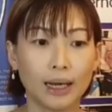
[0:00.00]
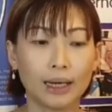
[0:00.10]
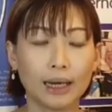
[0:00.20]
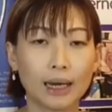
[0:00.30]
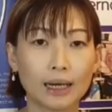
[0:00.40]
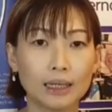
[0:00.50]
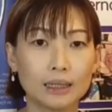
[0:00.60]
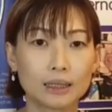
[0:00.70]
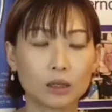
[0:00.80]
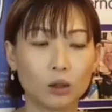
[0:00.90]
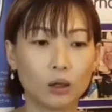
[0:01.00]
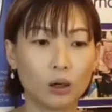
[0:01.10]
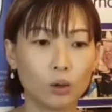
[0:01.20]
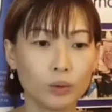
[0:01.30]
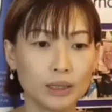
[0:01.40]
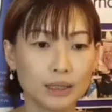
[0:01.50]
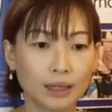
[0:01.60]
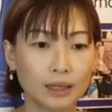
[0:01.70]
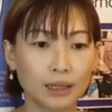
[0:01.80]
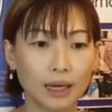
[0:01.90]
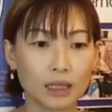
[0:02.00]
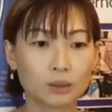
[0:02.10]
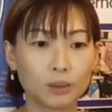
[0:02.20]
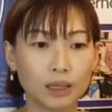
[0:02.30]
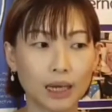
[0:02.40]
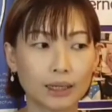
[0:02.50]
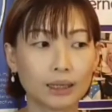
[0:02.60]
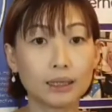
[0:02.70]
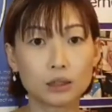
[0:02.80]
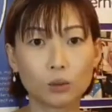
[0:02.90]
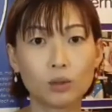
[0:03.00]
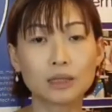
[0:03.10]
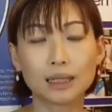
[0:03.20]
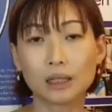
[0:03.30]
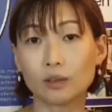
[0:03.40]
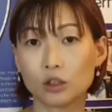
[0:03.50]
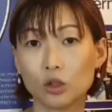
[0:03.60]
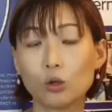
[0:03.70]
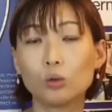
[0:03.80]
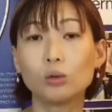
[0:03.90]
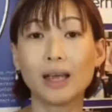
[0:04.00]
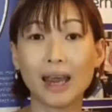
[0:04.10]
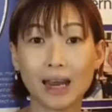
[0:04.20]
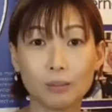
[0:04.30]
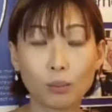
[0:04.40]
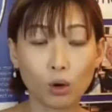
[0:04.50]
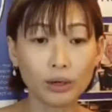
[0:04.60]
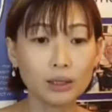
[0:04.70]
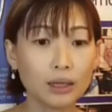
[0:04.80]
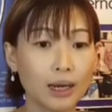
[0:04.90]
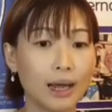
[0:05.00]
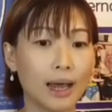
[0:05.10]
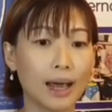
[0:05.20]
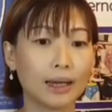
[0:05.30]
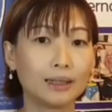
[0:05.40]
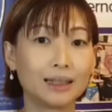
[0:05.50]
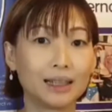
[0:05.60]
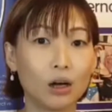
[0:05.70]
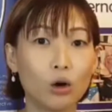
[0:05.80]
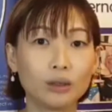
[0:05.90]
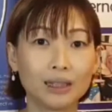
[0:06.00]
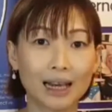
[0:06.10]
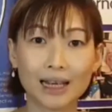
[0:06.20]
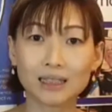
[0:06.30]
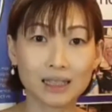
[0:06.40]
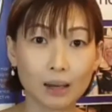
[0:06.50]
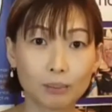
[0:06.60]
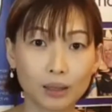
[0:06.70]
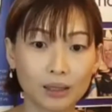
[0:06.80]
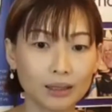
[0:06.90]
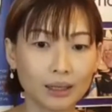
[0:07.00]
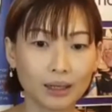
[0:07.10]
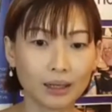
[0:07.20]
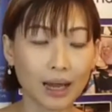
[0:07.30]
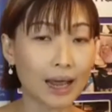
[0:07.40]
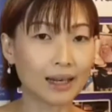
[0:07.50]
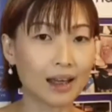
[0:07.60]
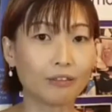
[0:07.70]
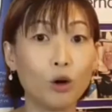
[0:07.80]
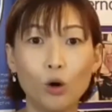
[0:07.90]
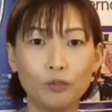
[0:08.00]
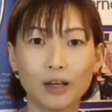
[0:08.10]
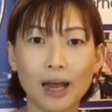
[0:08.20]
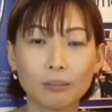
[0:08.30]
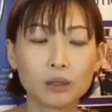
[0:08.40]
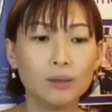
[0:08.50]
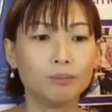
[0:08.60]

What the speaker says: It's always has been like, it's almost like there is no end point, and all the lines are blurred and have overlapped.